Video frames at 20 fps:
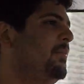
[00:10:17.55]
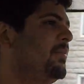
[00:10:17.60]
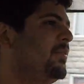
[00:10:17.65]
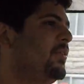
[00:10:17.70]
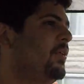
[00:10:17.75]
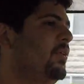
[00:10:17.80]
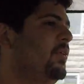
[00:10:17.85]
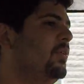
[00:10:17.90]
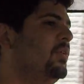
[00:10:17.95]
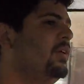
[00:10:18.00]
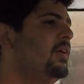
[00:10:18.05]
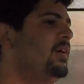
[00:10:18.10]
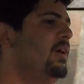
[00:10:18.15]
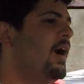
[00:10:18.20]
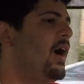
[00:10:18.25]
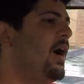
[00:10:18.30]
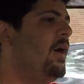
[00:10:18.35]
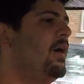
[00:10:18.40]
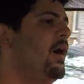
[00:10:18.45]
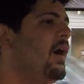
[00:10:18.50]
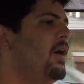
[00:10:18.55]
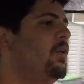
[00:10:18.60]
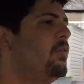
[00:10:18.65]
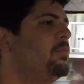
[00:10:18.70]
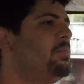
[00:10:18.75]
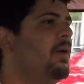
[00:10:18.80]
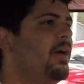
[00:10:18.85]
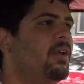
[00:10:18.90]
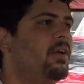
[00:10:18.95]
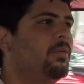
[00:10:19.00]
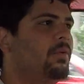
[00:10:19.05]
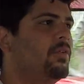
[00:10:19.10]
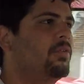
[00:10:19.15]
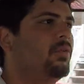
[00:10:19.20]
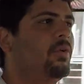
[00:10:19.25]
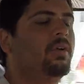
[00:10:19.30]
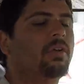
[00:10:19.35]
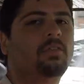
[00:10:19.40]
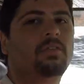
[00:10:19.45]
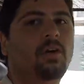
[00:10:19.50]
So I was planning on
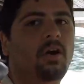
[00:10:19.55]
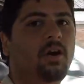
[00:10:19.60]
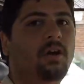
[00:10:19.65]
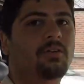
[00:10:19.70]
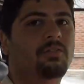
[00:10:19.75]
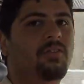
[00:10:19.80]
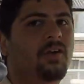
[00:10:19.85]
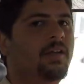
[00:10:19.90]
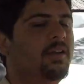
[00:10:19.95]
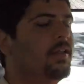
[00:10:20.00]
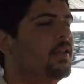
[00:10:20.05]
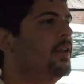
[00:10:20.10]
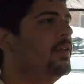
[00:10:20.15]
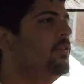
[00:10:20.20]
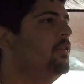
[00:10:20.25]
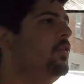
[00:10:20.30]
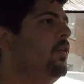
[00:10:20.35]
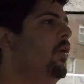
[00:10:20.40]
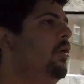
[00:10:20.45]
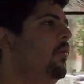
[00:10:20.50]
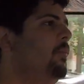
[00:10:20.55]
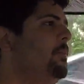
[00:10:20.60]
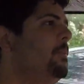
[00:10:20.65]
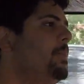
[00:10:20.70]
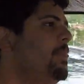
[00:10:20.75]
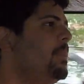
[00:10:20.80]
restoring this car and finding it a new home.